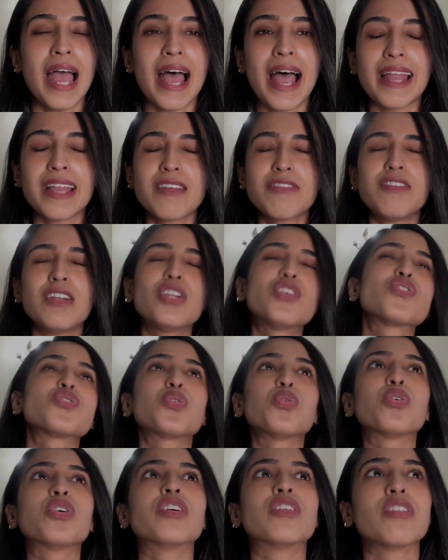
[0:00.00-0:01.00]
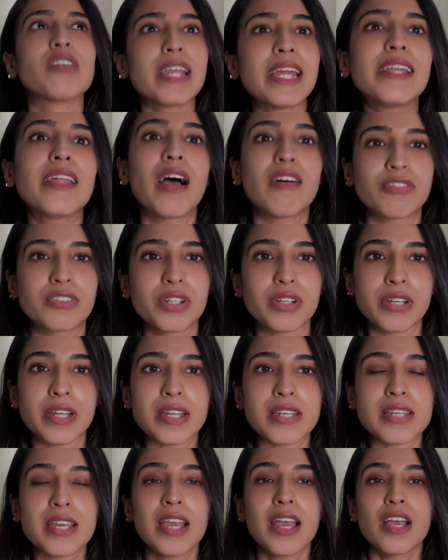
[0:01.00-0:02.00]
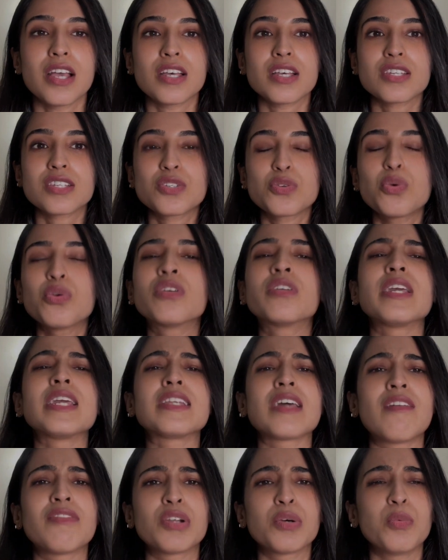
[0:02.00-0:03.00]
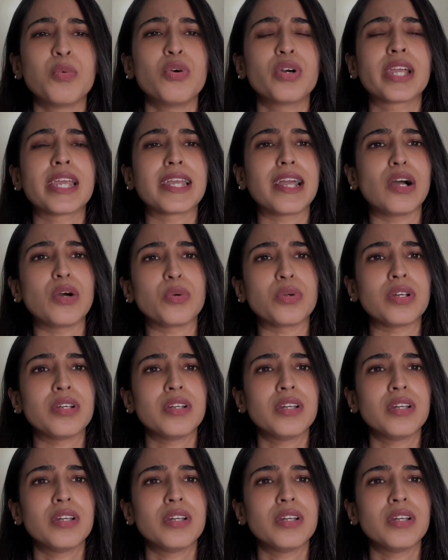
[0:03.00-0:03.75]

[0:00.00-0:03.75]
and I felt so great after it, so great after working out.